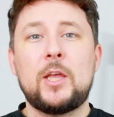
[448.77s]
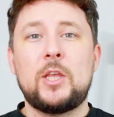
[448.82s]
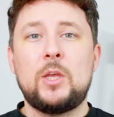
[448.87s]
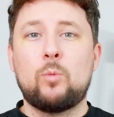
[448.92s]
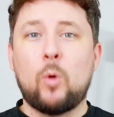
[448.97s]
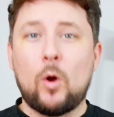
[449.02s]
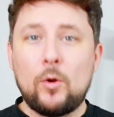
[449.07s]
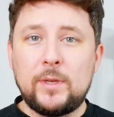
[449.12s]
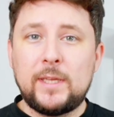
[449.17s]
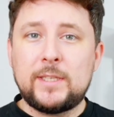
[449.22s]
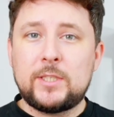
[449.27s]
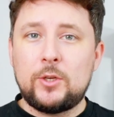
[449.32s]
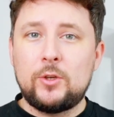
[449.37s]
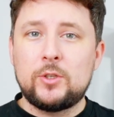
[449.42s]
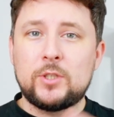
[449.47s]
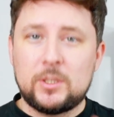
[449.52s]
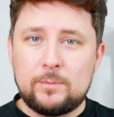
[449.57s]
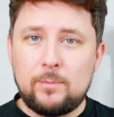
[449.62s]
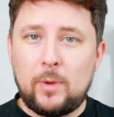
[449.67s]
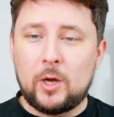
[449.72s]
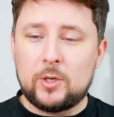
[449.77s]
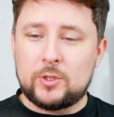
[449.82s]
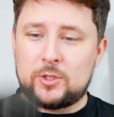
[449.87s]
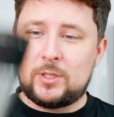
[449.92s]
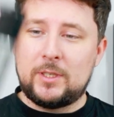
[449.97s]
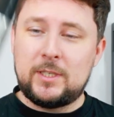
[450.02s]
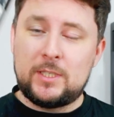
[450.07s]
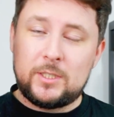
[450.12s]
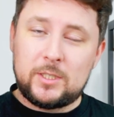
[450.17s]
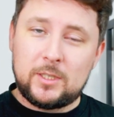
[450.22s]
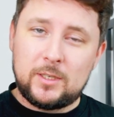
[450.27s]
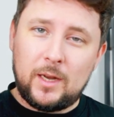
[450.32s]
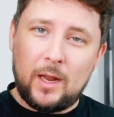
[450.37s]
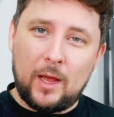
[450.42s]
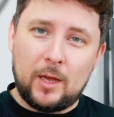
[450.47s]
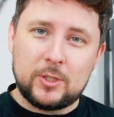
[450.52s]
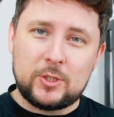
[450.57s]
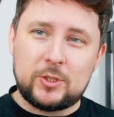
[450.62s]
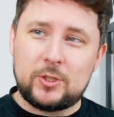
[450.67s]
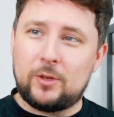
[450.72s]
You won't need to use as much. So this is going to
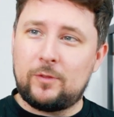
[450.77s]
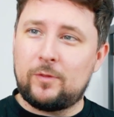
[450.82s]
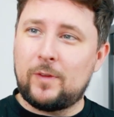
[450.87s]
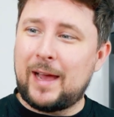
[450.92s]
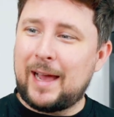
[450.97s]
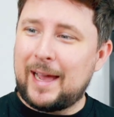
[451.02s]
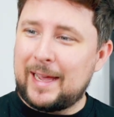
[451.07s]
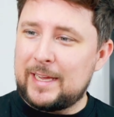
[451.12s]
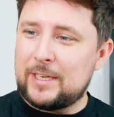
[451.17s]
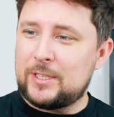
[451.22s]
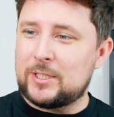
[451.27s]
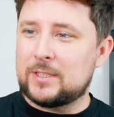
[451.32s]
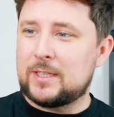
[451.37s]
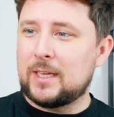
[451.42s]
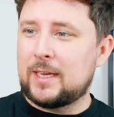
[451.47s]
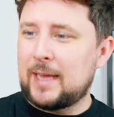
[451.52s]
last you for ages.